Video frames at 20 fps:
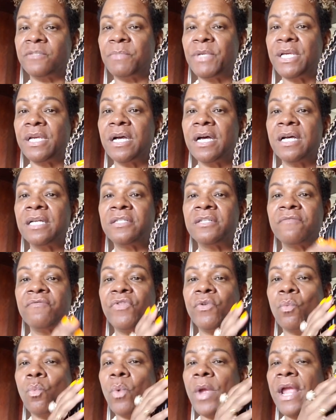is because
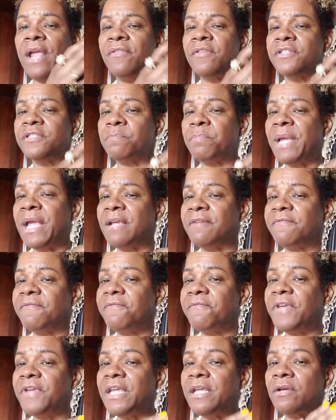of the way this bag
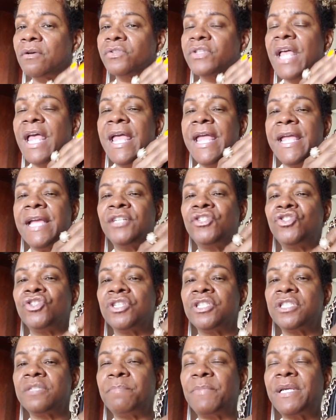feels. It
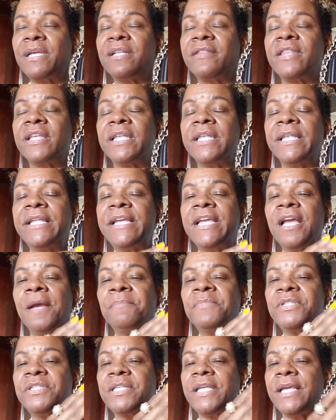just, the
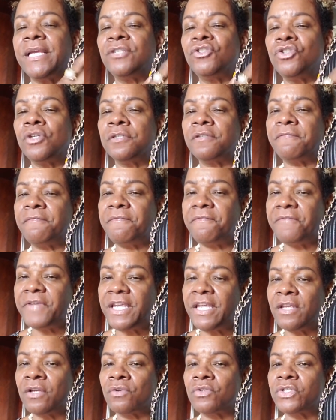lambskin just
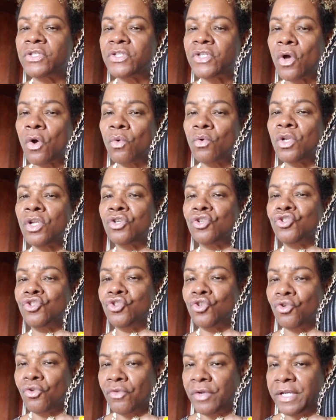feels so
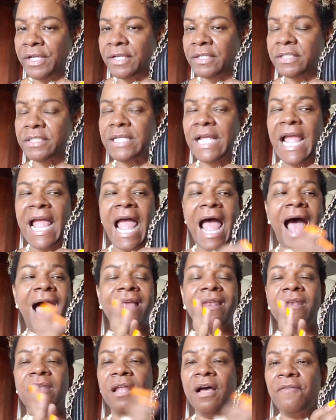luxurious.
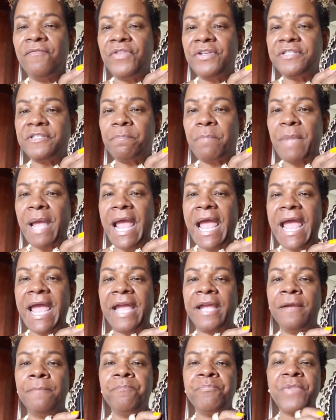I love this
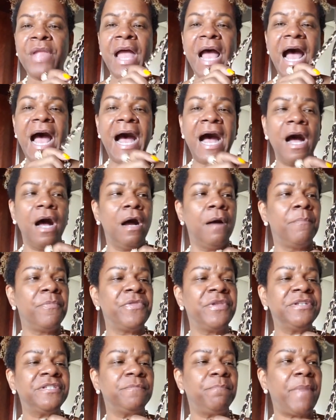bag.
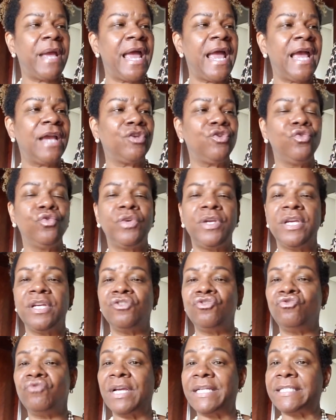This bag, you
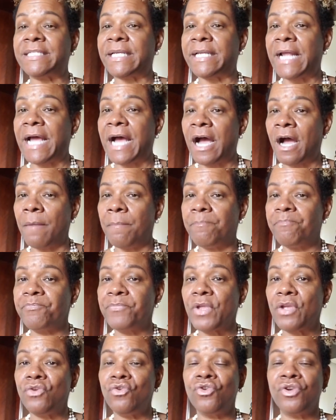can dress it up,
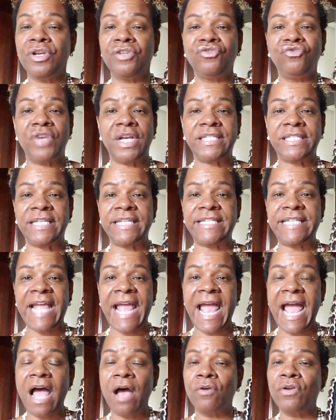you can dress it
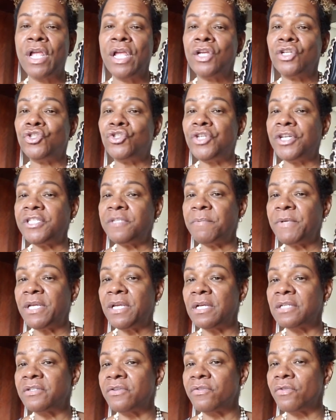down, just
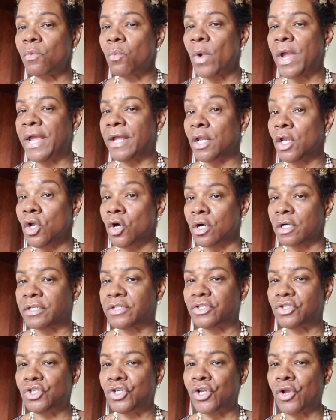because of the way it
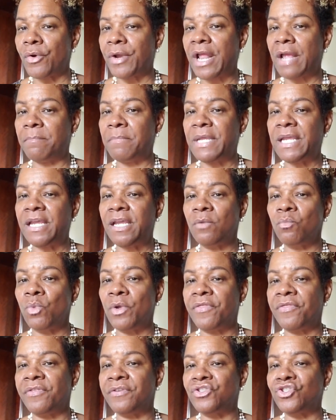looks. You know what I mean?
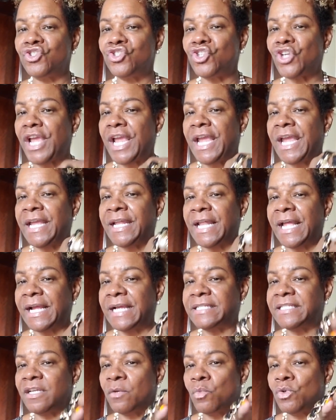With this chain, like
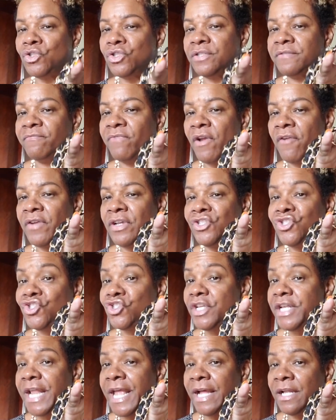I said, which is very
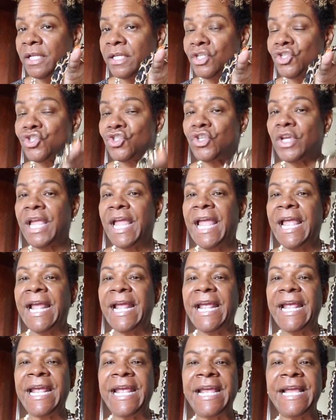Chanel-ish.
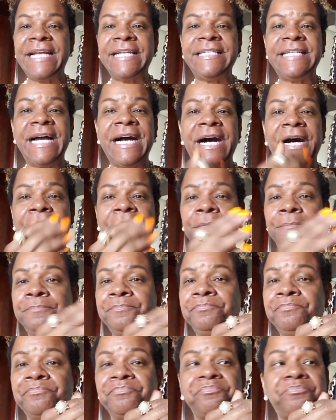
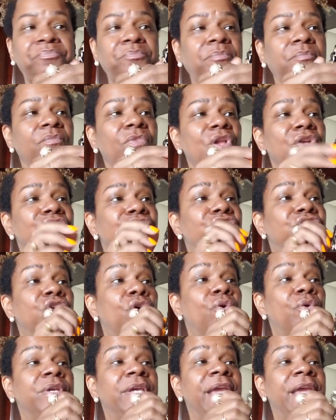And so